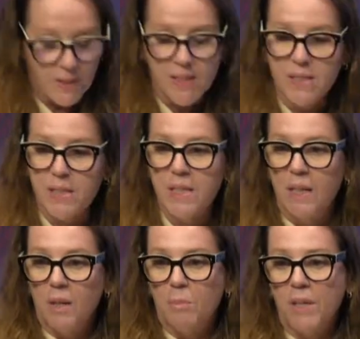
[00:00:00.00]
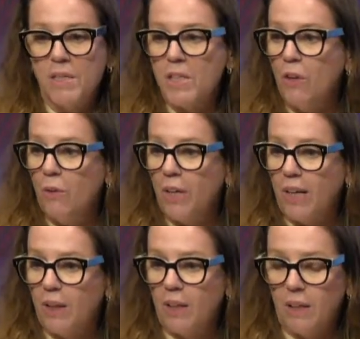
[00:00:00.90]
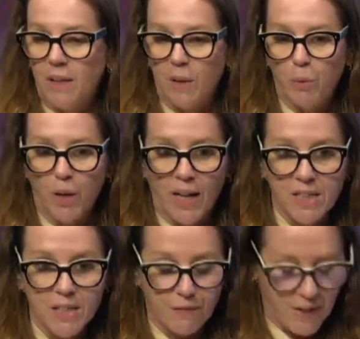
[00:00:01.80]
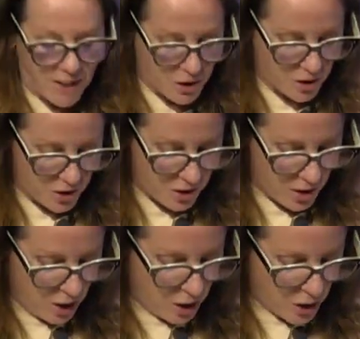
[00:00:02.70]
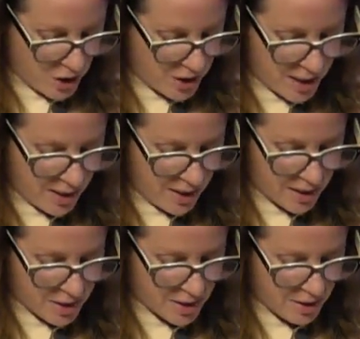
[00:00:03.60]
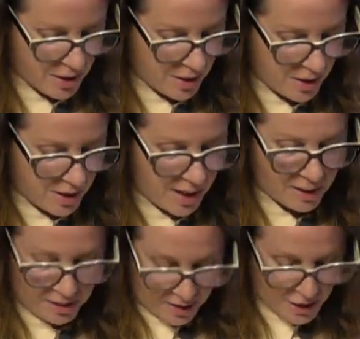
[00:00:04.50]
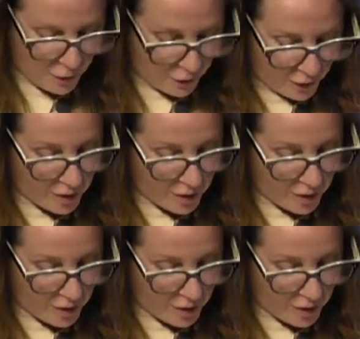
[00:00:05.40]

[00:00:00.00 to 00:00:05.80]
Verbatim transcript: this pensione uh, they were anti-fascists she said that that that this